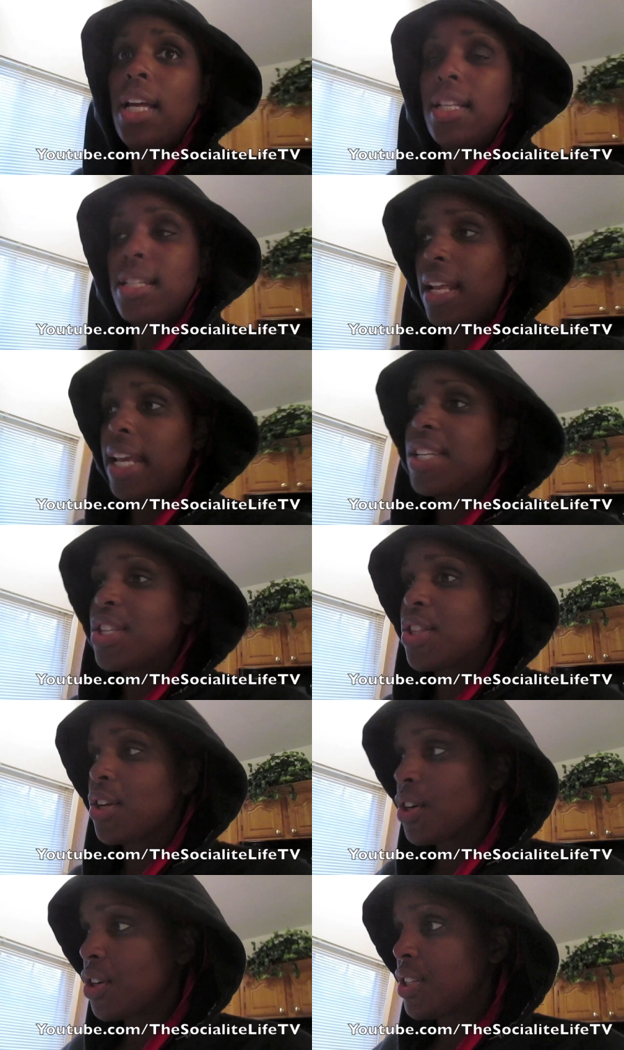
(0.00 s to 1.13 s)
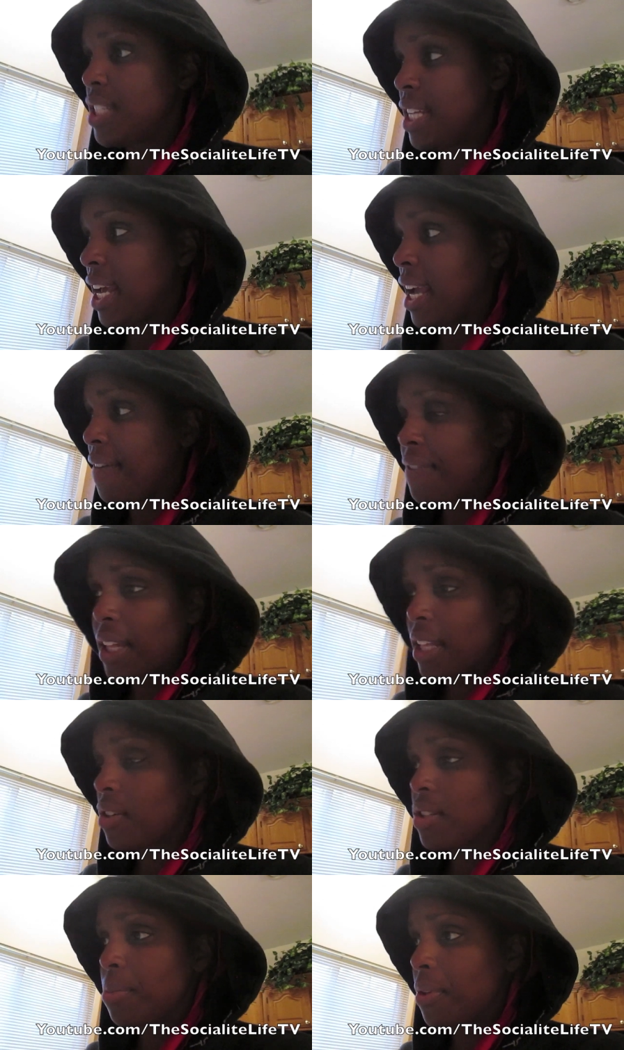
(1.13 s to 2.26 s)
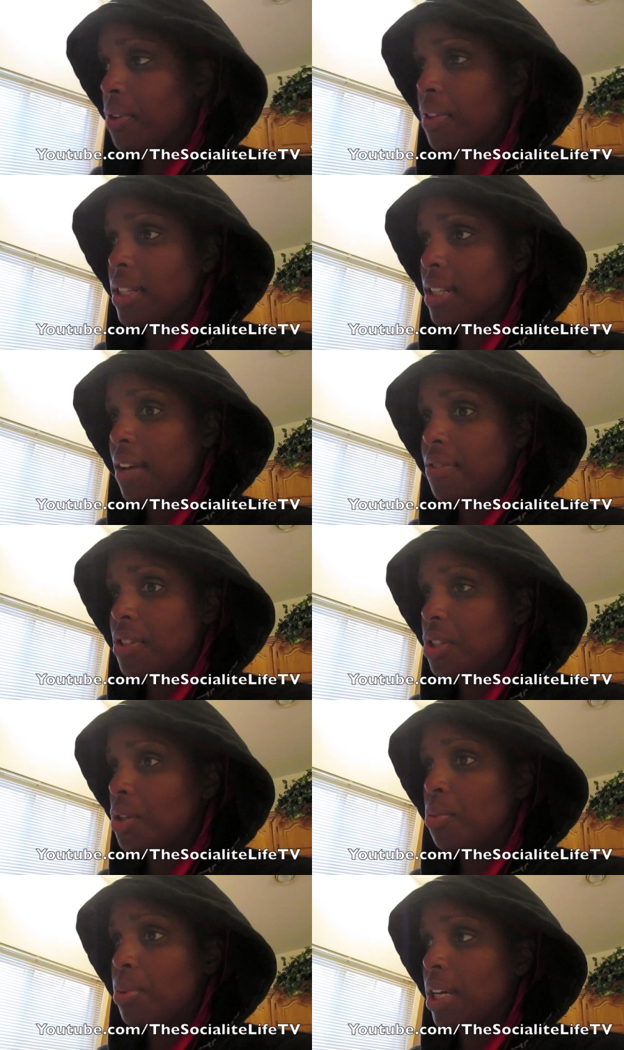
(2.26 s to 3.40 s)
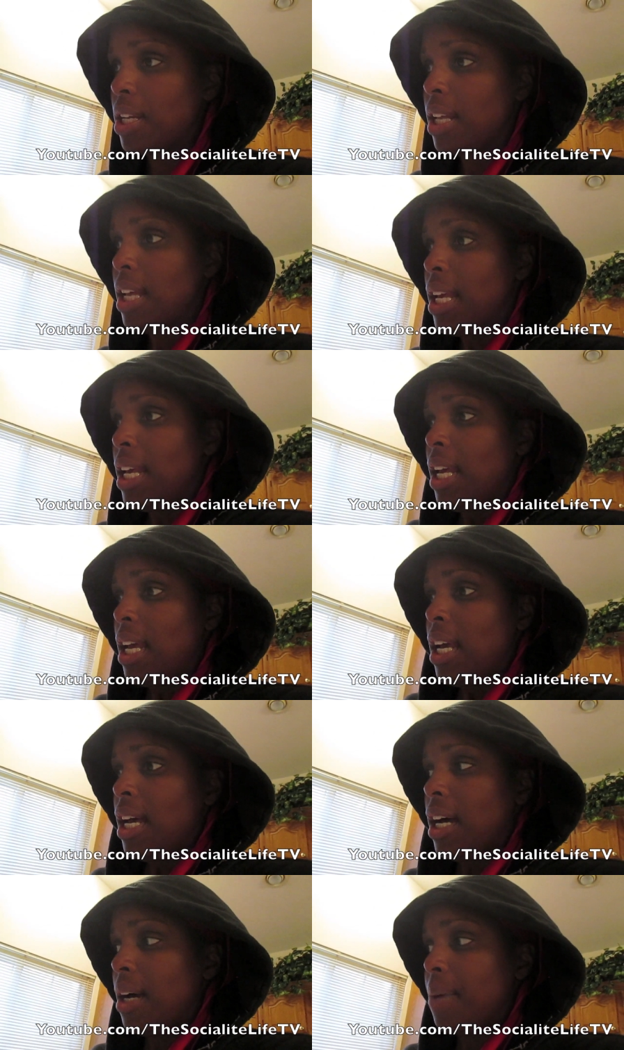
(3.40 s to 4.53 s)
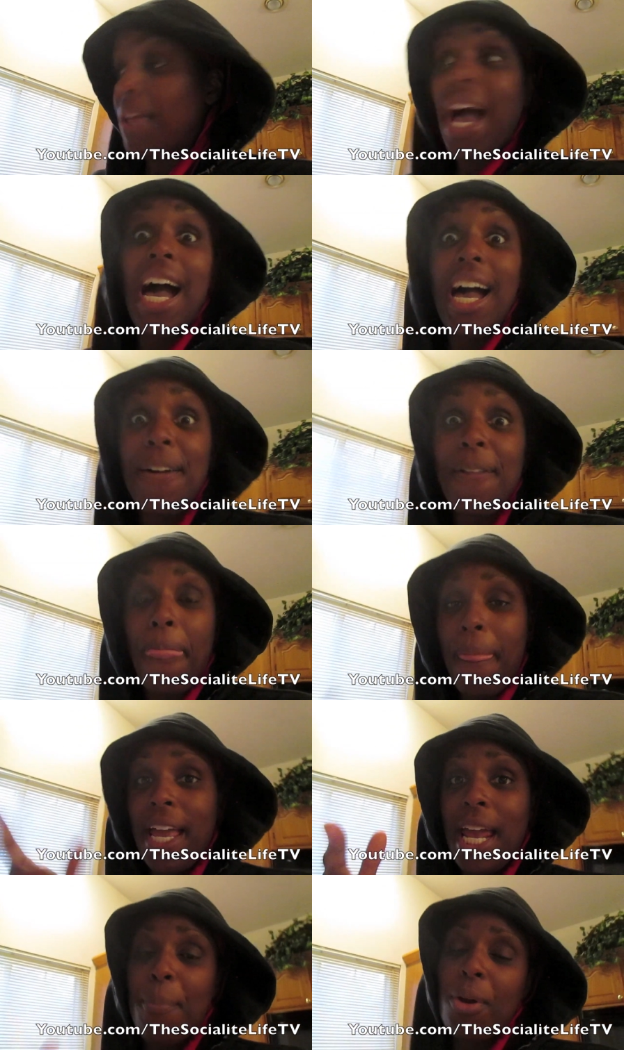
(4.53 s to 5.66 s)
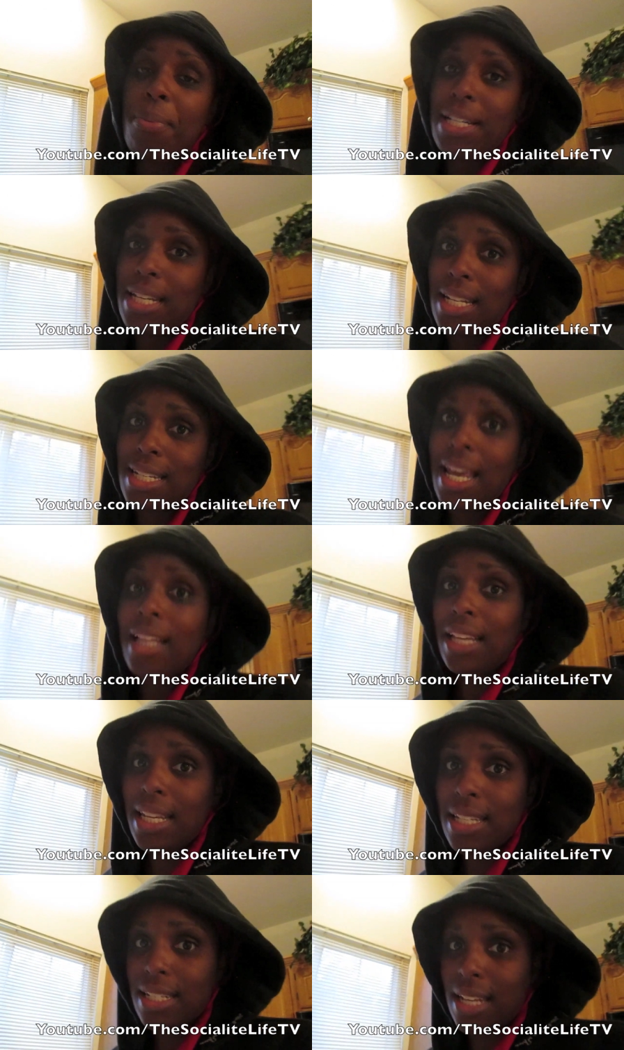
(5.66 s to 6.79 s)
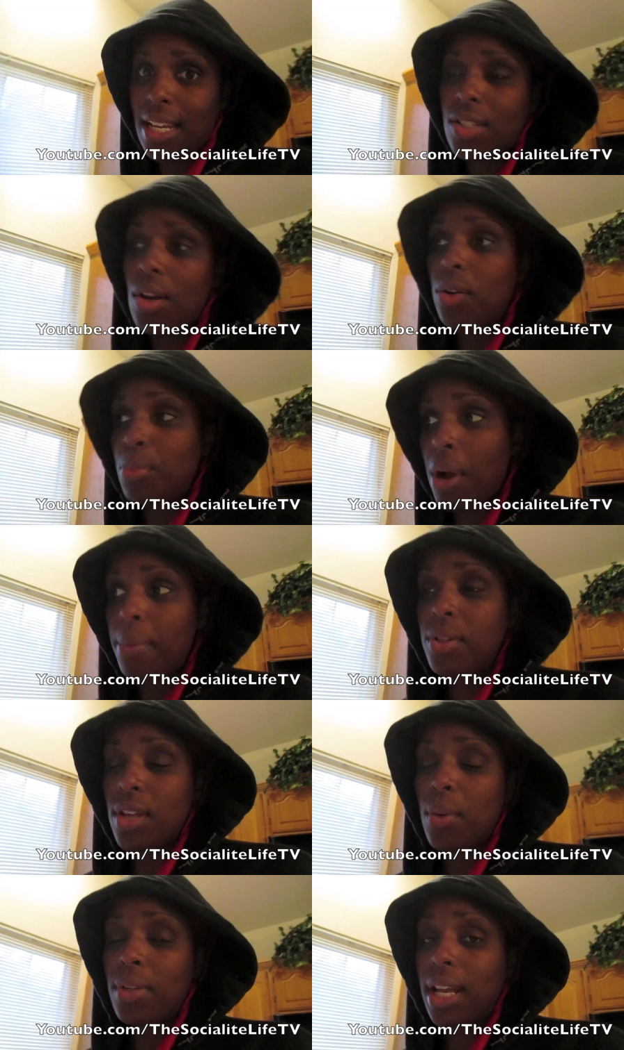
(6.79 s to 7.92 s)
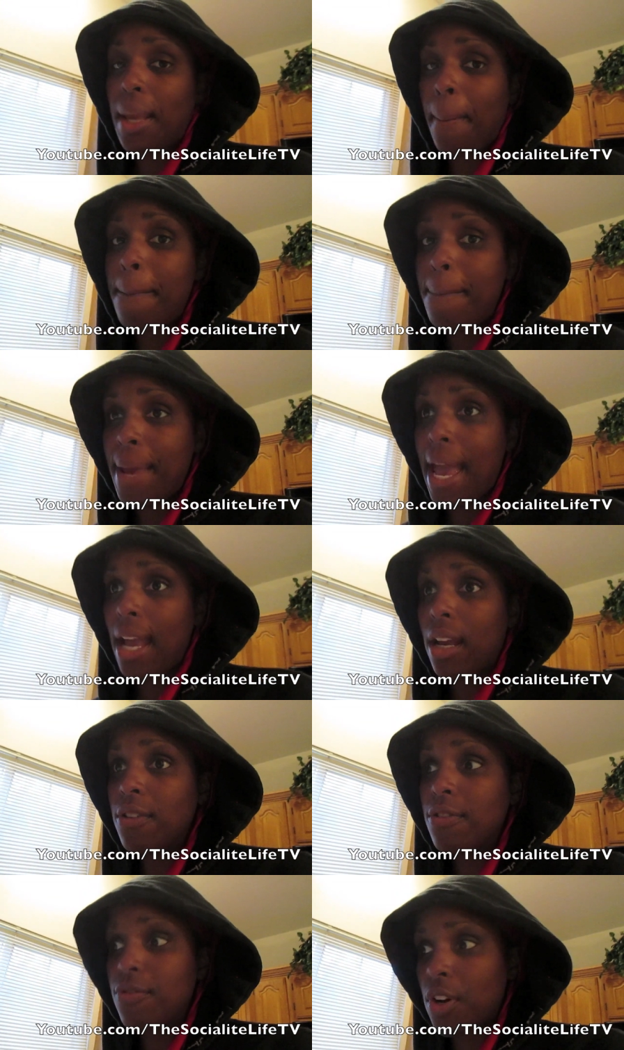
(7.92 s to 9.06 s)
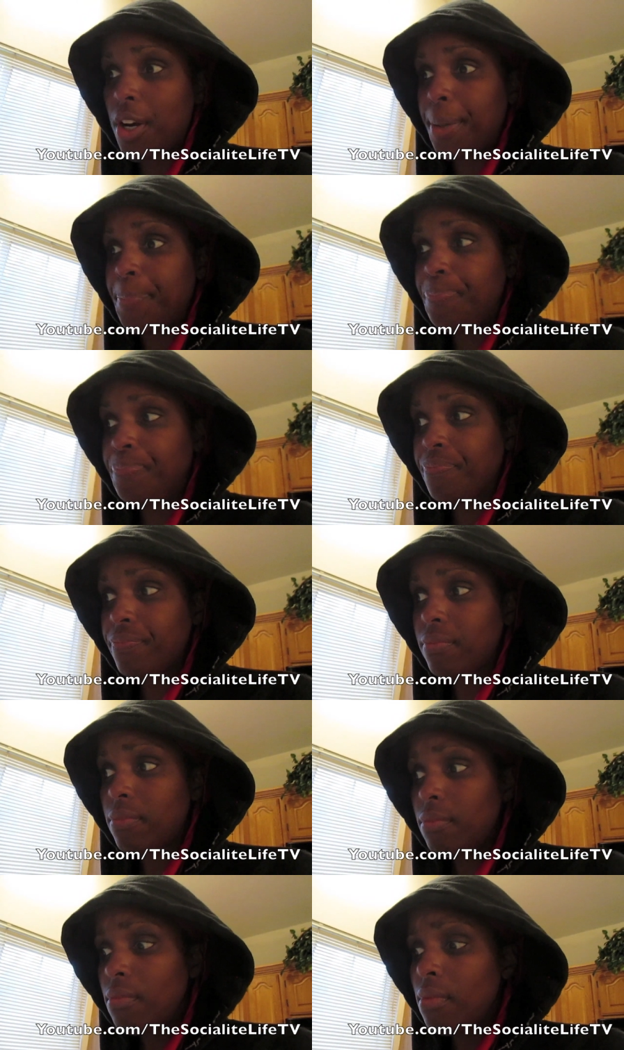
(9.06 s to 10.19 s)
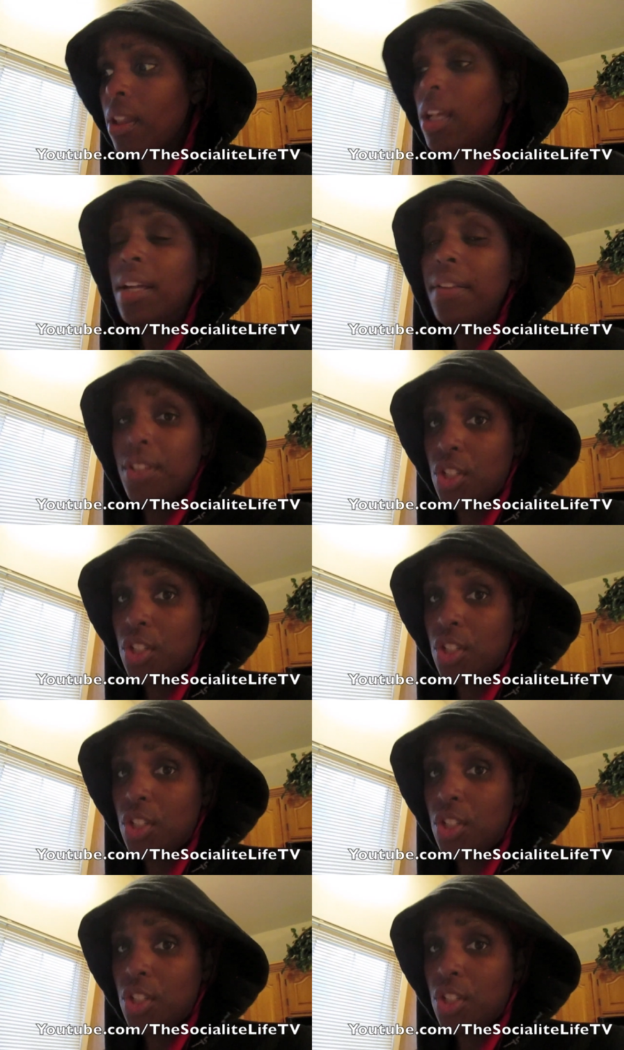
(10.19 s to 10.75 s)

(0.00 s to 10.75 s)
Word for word: Today is Thursday. I feel like there's some other things I have to do, but um, I gotta book my ticket to LA today. So I will probably do that when I get back from the